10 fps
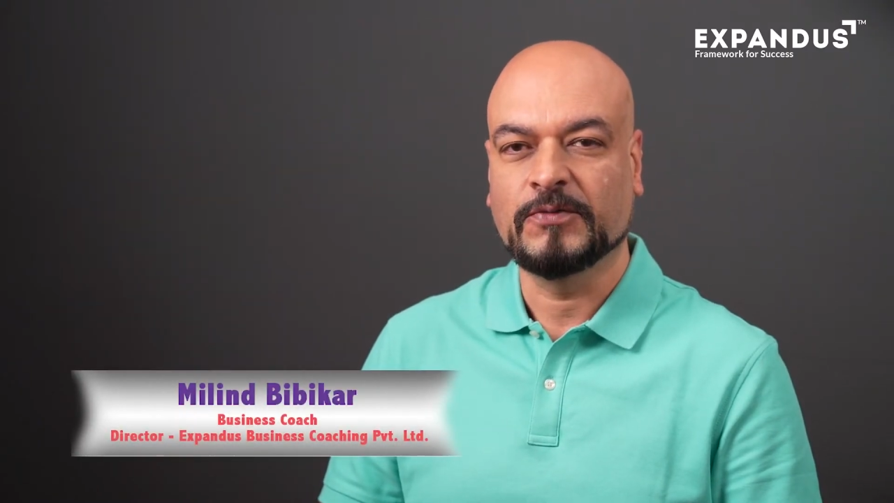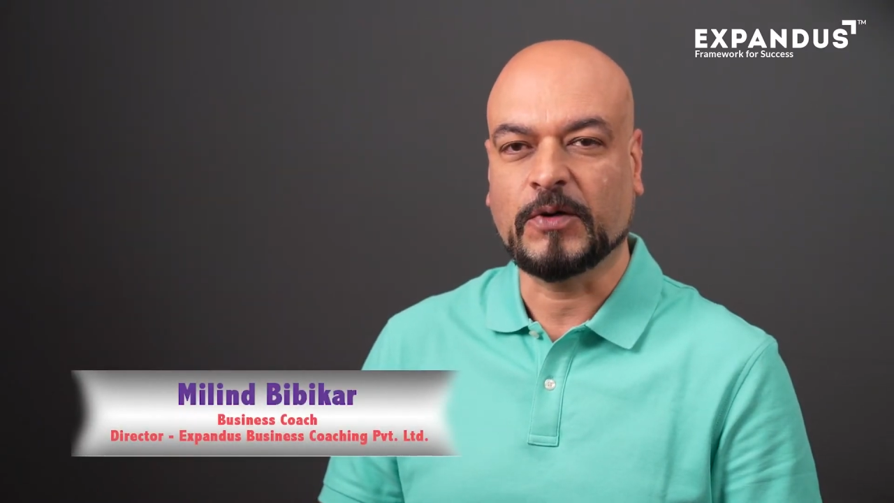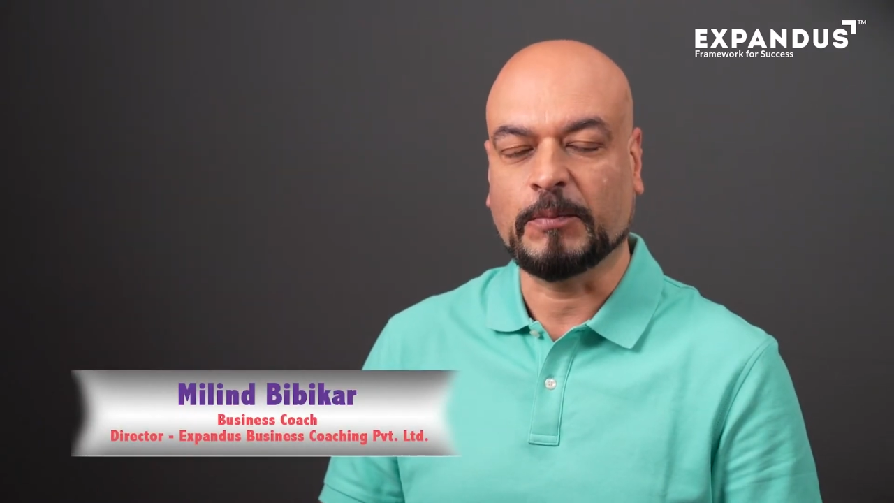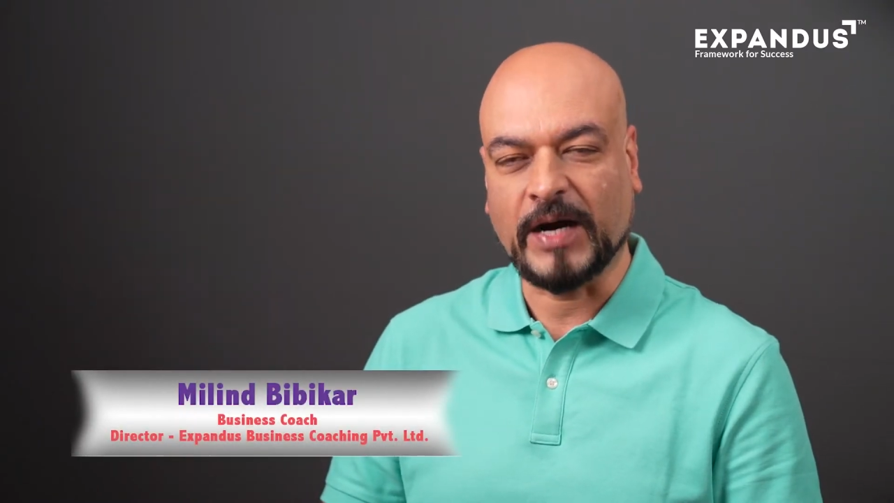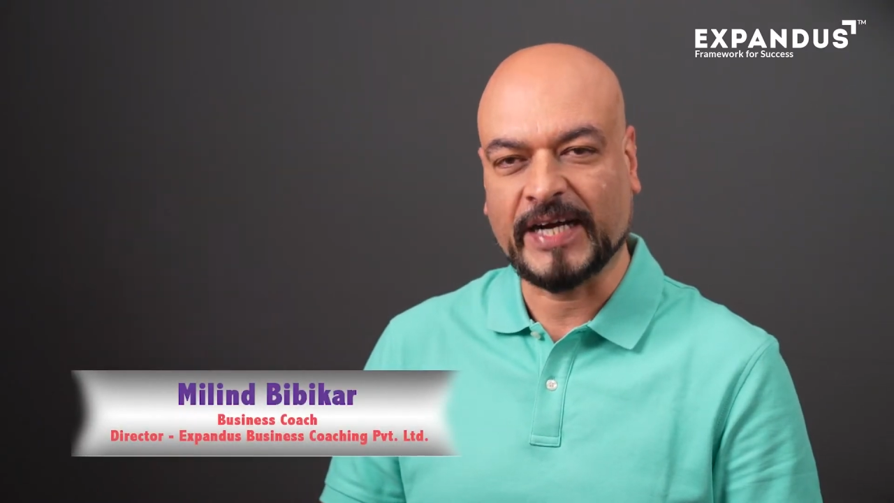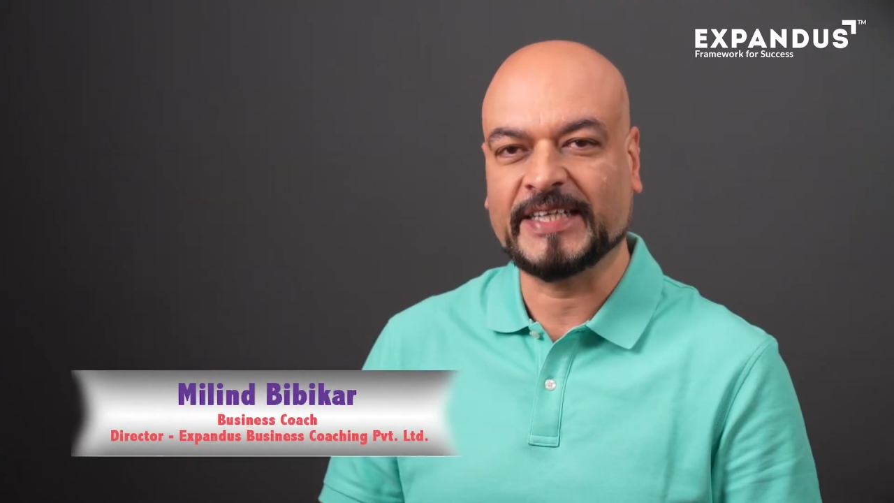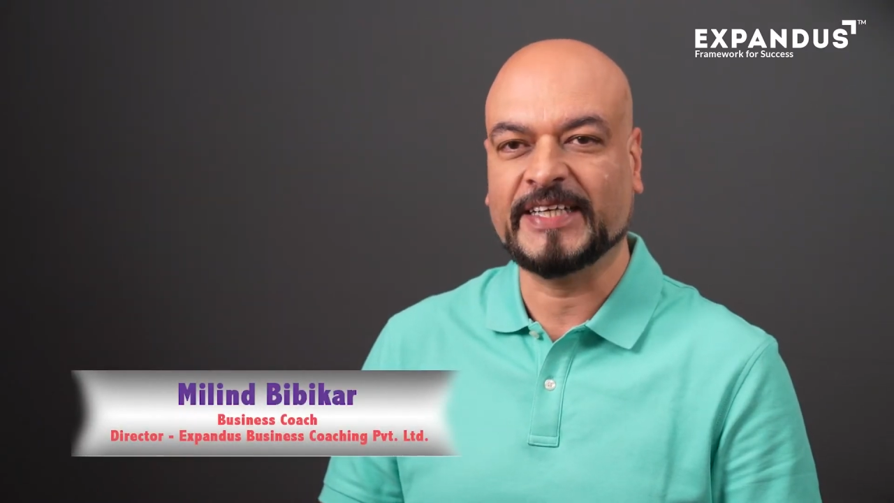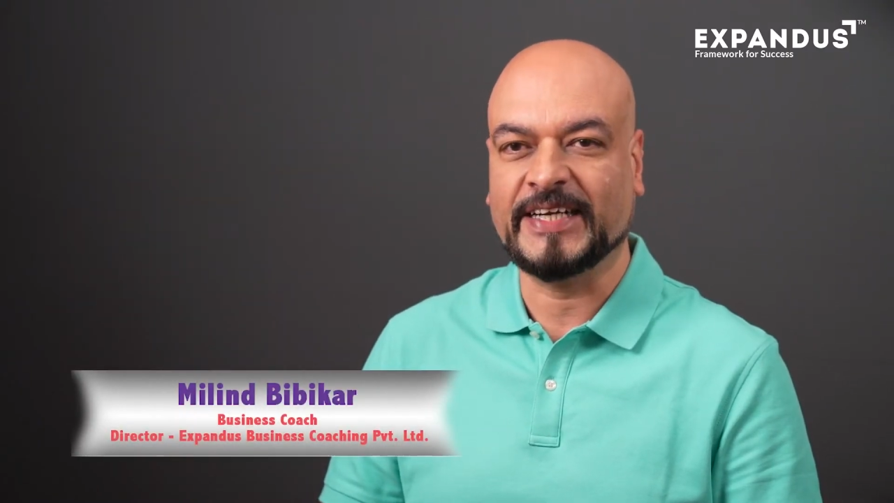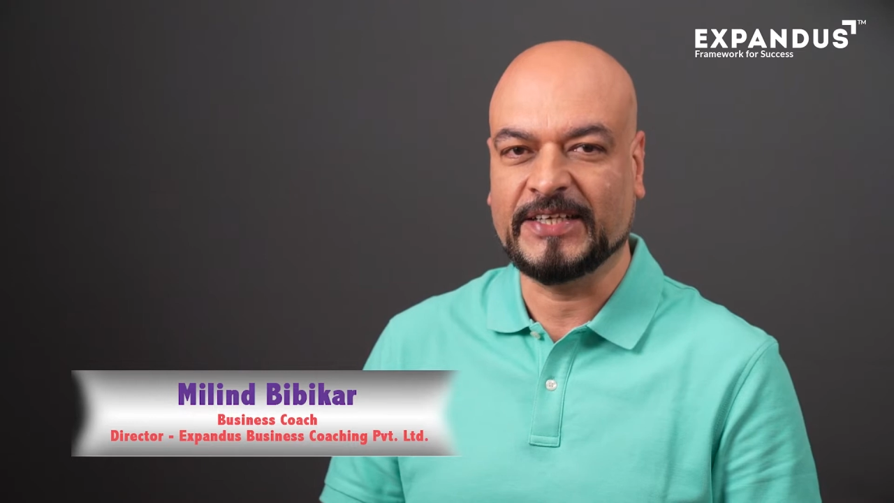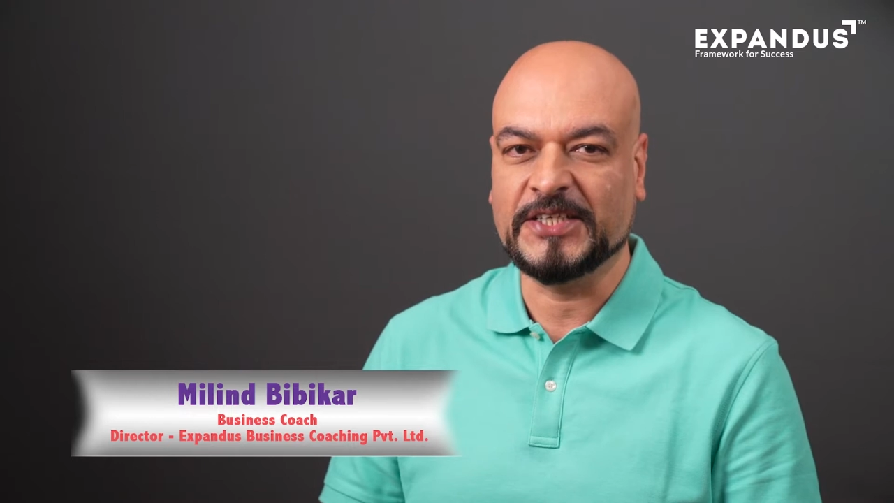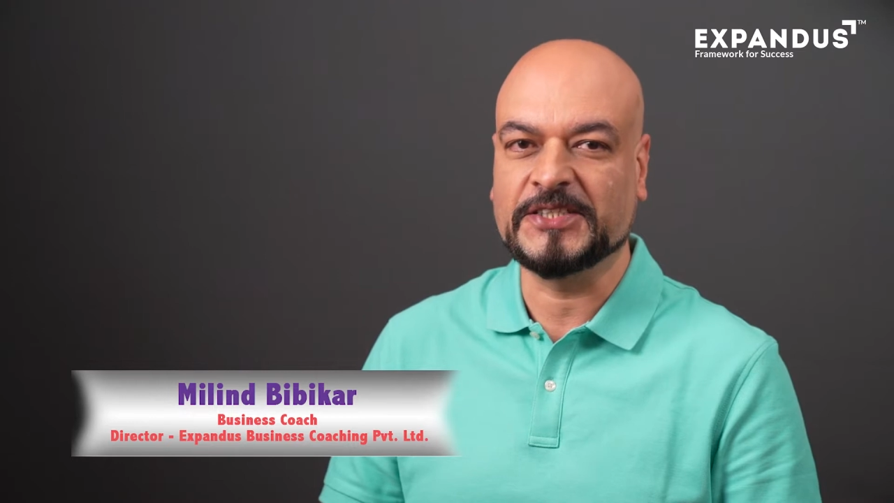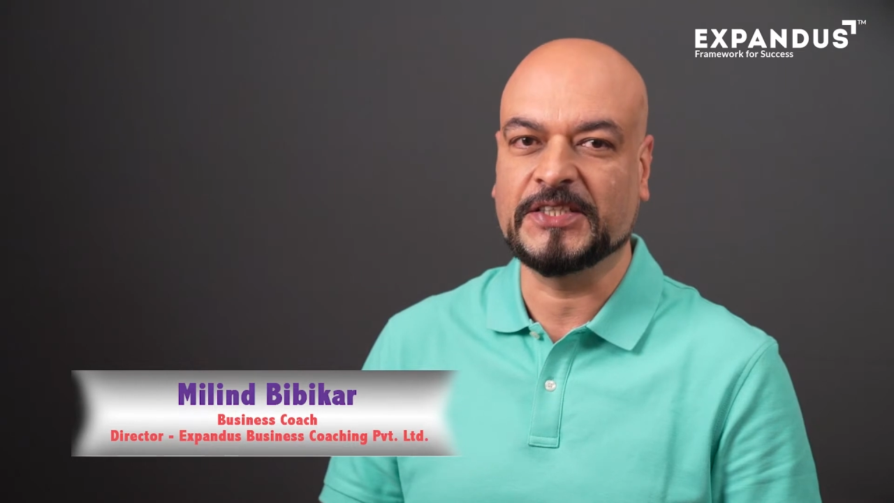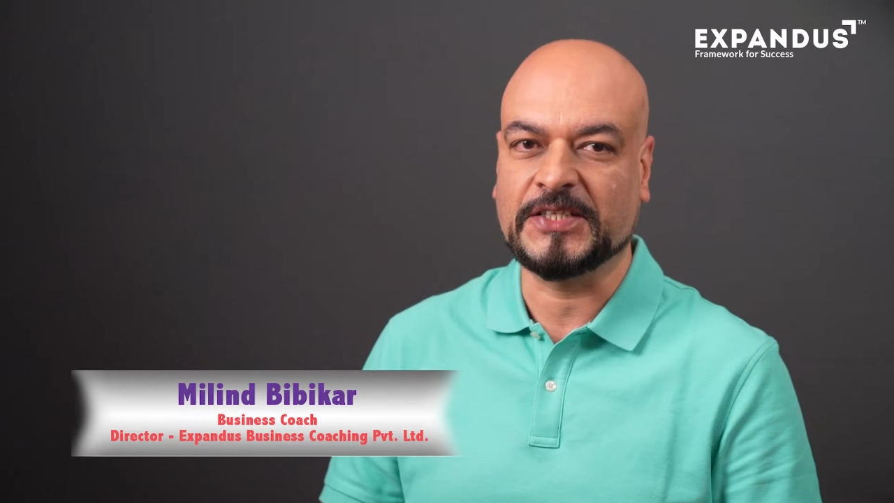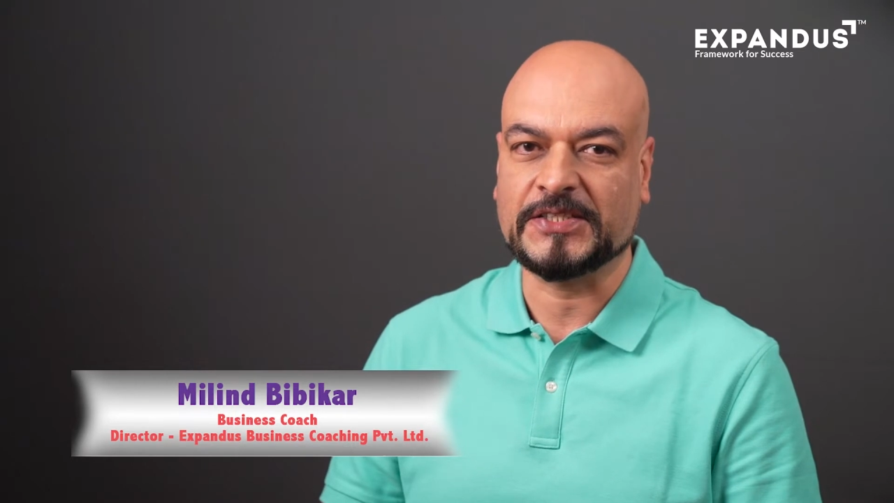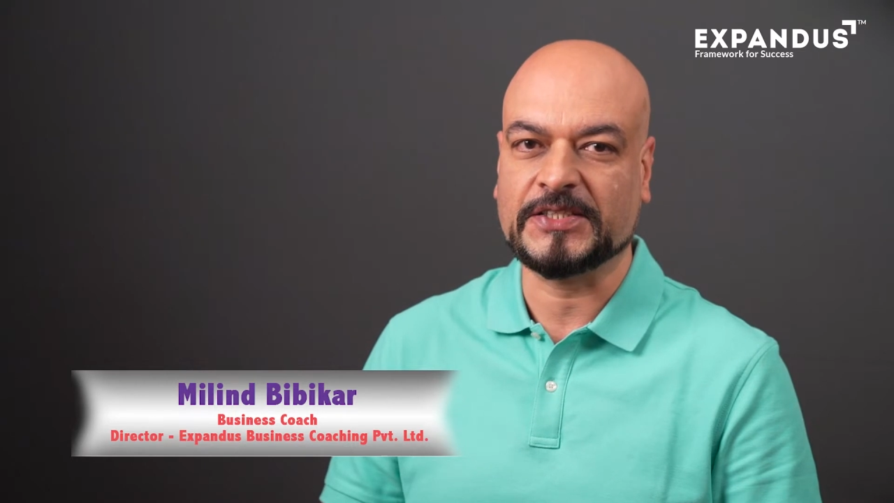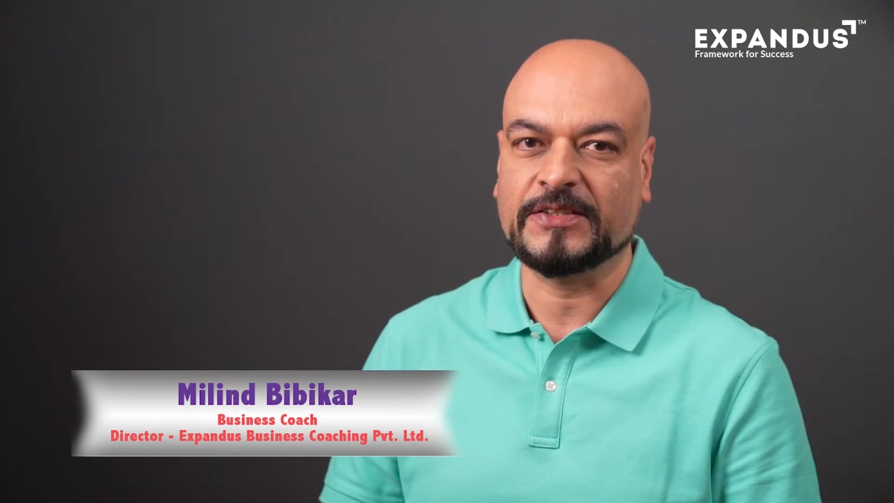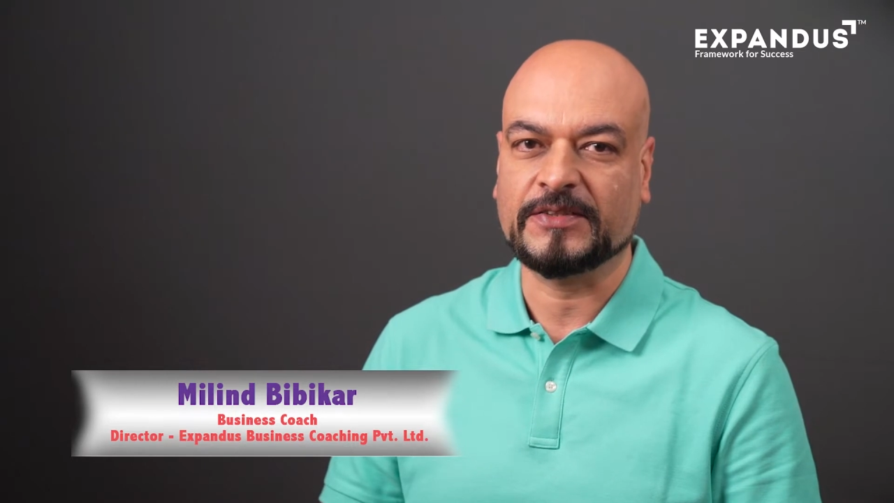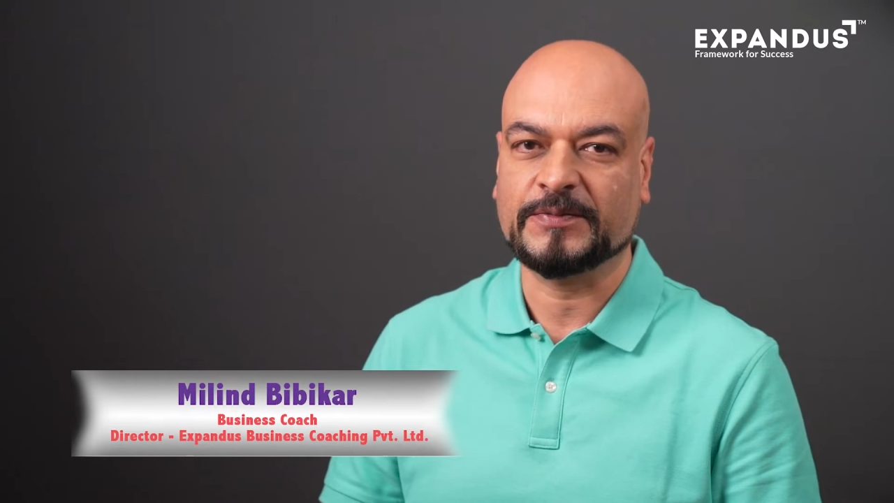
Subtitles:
for marketing and lead generation.